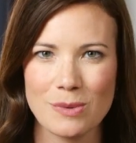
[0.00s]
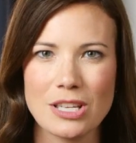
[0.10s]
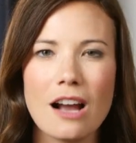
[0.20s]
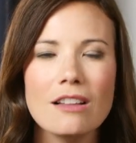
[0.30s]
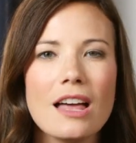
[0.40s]
We
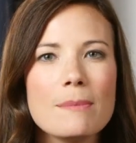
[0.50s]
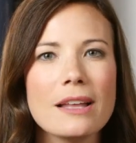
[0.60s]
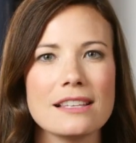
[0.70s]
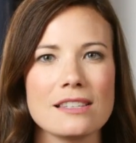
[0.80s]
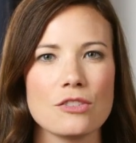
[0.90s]
talk a lot
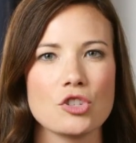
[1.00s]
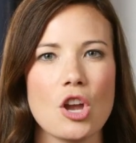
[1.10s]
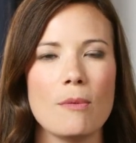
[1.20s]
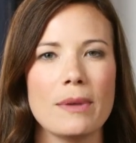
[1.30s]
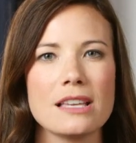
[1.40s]
about this on the
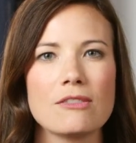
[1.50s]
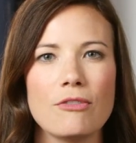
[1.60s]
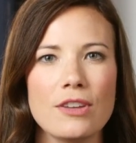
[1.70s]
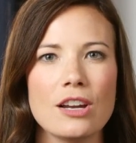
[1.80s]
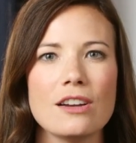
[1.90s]
show because
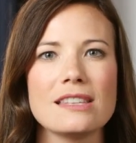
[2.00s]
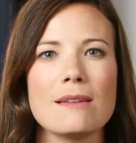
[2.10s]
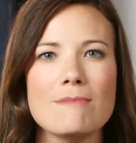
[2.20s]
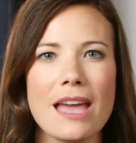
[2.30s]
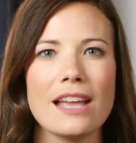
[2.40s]
fear is a
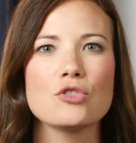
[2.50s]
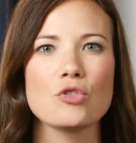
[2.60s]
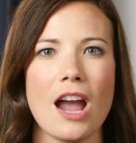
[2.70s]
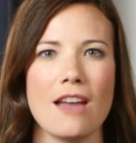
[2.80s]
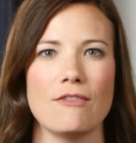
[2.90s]
main
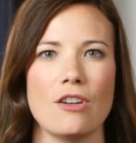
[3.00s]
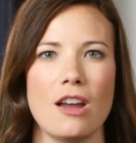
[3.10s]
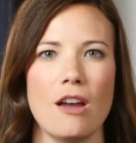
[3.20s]
driver